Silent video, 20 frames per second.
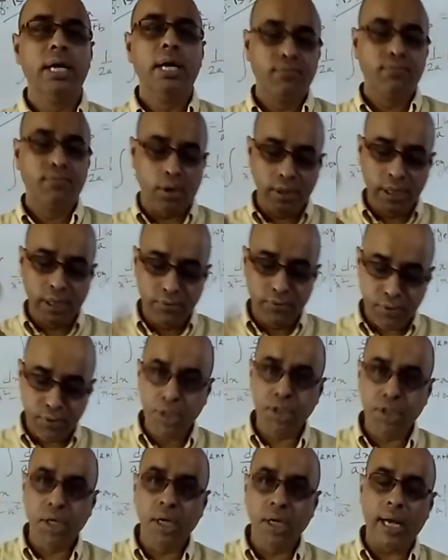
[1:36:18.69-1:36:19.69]
for
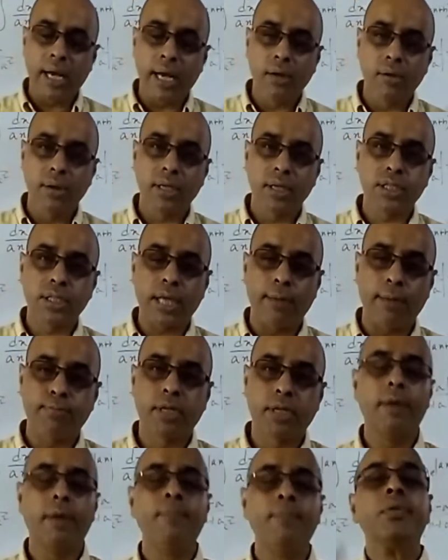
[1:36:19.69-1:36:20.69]
differential calculus
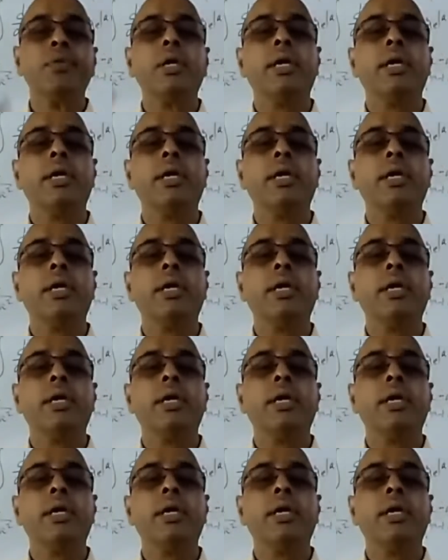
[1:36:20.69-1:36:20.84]
chapter,